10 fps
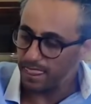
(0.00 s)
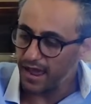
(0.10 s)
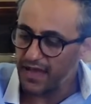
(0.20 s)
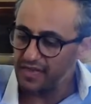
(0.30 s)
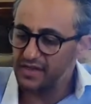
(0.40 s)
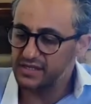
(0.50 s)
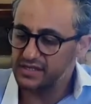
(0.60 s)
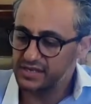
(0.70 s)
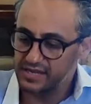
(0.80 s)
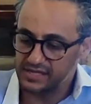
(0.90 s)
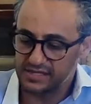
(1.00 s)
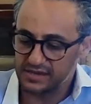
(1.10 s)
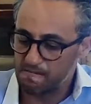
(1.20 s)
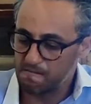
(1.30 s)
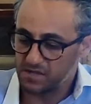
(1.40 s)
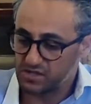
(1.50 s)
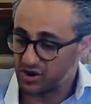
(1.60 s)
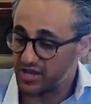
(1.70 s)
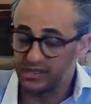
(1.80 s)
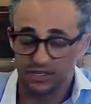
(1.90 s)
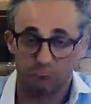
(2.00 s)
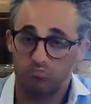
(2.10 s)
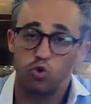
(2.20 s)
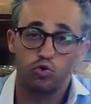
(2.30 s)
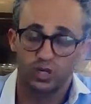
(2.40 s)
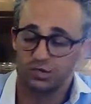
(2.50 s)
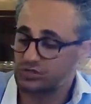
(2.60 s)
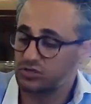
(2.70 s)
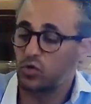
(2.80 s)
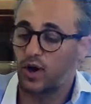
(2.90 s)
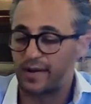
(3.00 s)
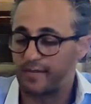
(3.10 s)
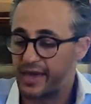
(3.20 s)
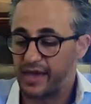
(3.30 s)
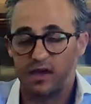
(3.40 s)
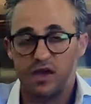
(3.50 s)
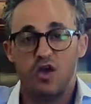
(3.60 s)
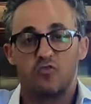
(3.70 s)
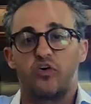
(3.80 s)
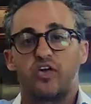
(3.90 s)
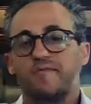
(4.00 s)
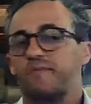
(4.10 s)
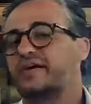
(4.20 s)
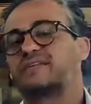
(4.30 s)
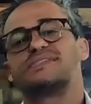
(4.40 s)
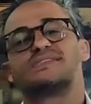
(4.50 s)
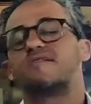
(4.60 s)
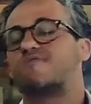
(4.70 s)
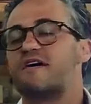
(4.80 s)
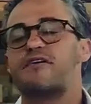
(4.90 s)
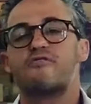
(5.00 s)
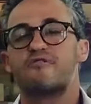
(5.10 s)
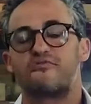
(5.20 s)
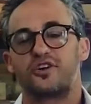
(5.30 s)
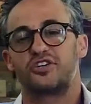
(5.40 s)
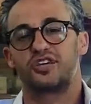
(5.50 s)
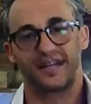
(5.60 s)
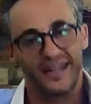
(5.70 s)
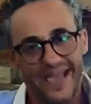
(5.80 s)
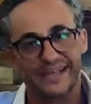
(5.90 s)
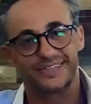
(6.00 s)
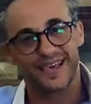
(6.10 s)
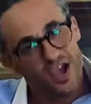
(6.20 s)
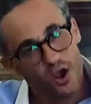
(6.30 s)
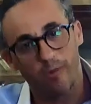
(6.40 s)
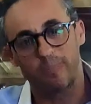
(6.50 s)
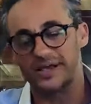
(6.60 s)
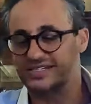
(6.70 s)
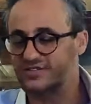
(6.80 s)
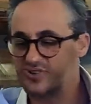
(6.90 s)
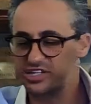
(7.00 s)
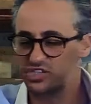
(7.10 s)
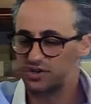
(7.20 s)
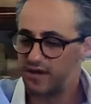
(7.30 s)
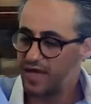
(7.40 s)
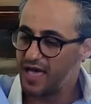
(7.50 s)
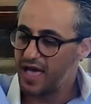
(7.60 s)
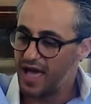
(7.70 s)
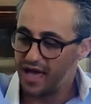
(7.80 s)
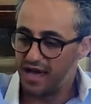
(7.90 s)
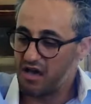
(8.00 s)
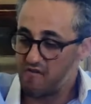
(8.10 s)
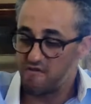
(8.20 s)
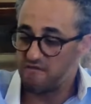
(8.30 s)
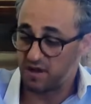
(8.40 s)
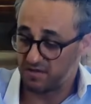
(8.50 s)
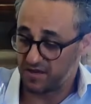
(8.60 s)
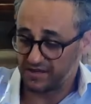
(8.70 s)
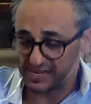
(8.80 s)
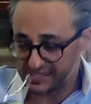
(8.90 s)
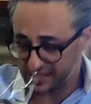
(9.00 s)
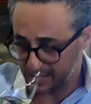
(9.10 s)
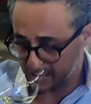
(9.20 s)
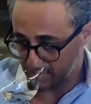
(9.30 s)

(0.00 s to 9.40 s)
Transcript: I think it's great, and kudos to the winemaker for keeping it still very refreshing and yet complex and rich. Fantastic.